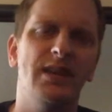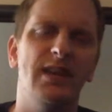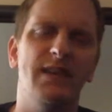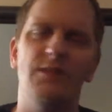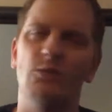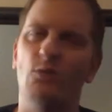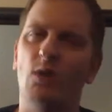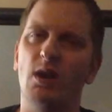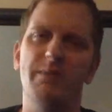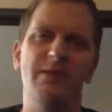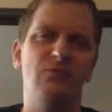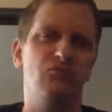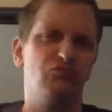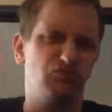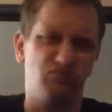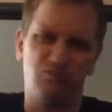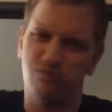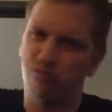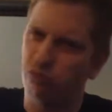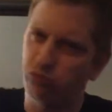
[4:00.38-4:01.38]
If you want to be
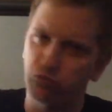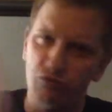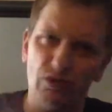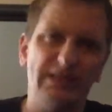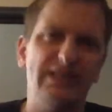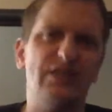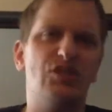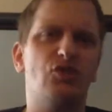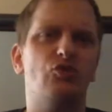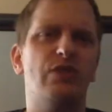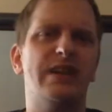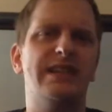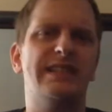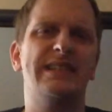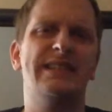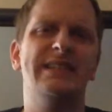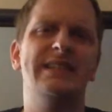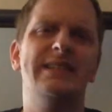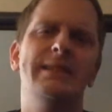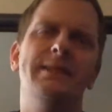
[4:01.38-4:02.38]
really strict,
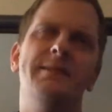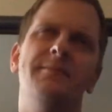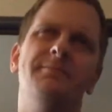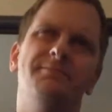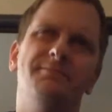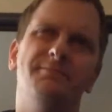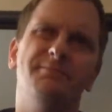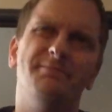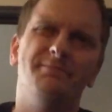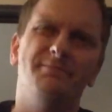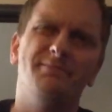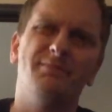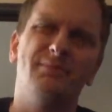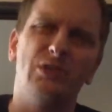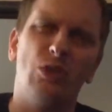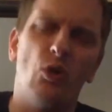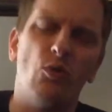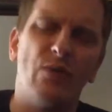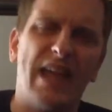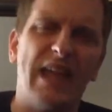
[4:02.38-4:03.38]

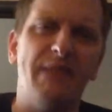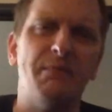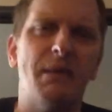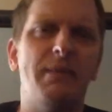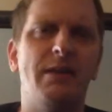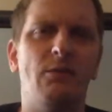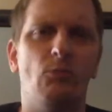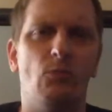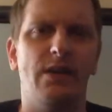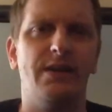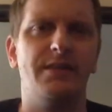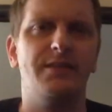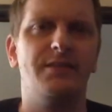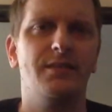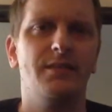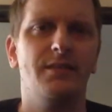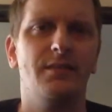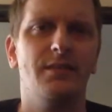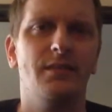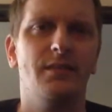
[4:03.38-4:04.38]
okay, maybe it was.
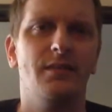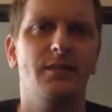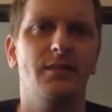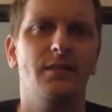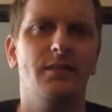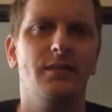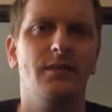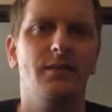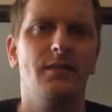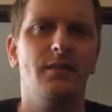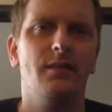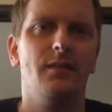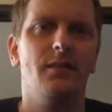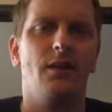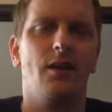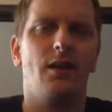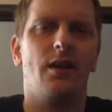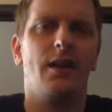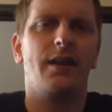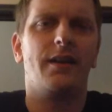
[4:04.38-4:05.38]

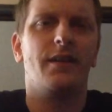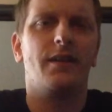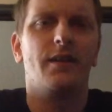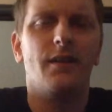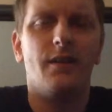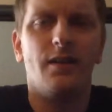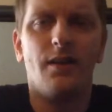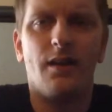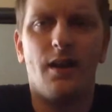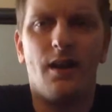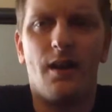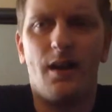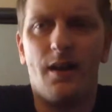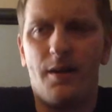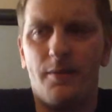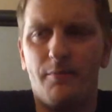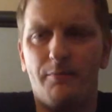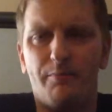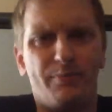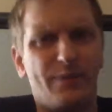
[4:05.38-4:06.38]
All right?
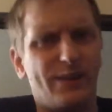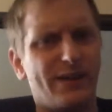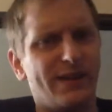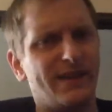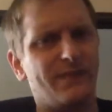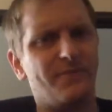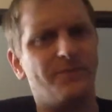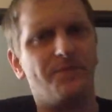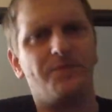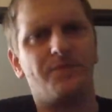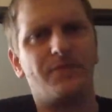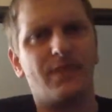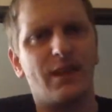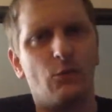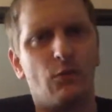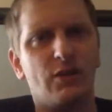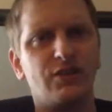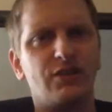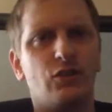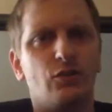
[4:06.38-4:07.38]
But it
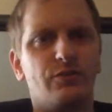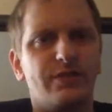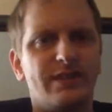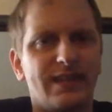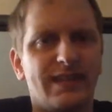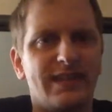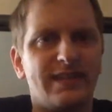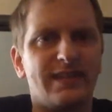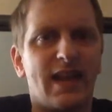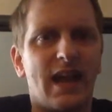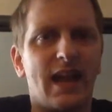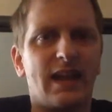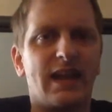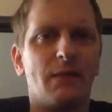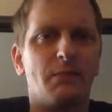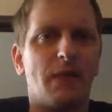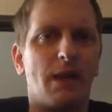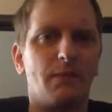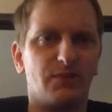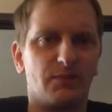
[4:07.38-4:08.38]
was a little ticky-tacky.
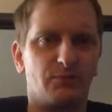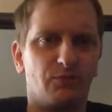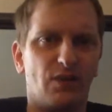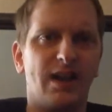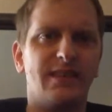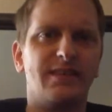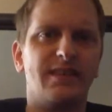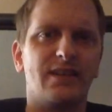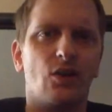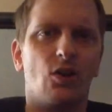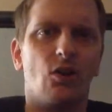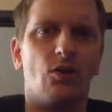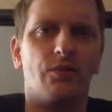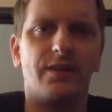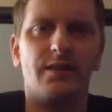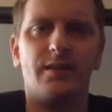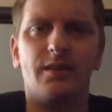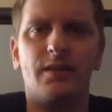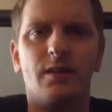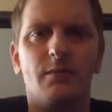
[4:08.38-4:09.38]
I'm surprised they called
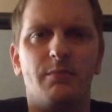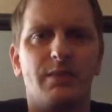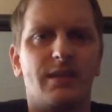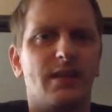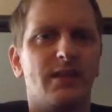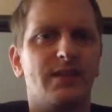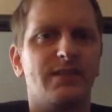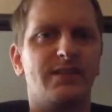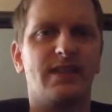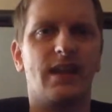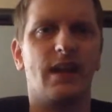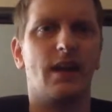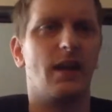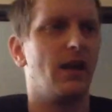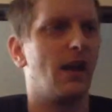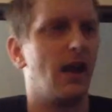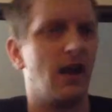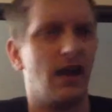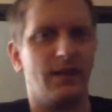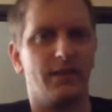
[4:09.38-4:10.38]
it. Because
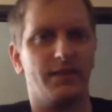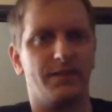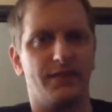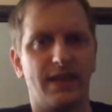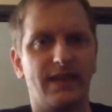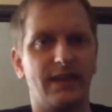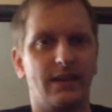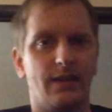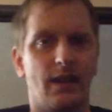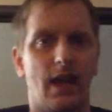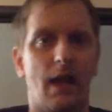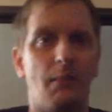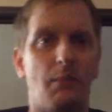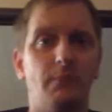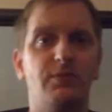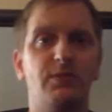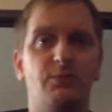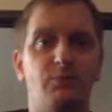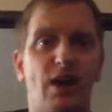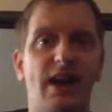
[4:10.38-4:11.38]
I'm
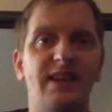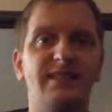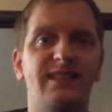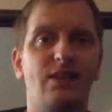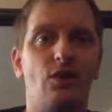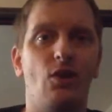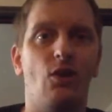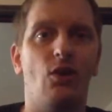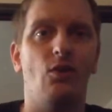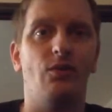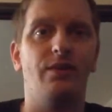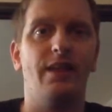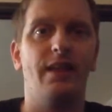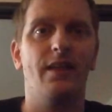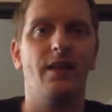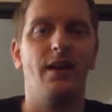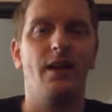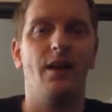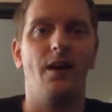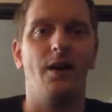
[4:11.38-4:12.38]
surprised they called
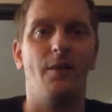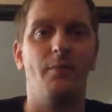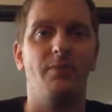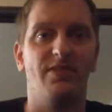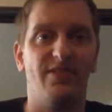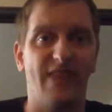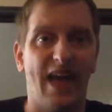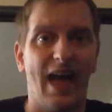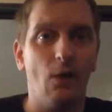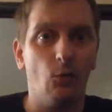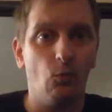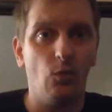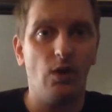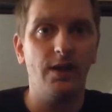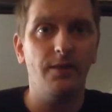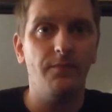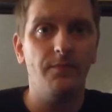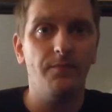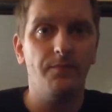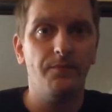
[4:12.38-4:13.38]
that
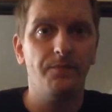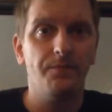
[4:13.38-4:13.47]
one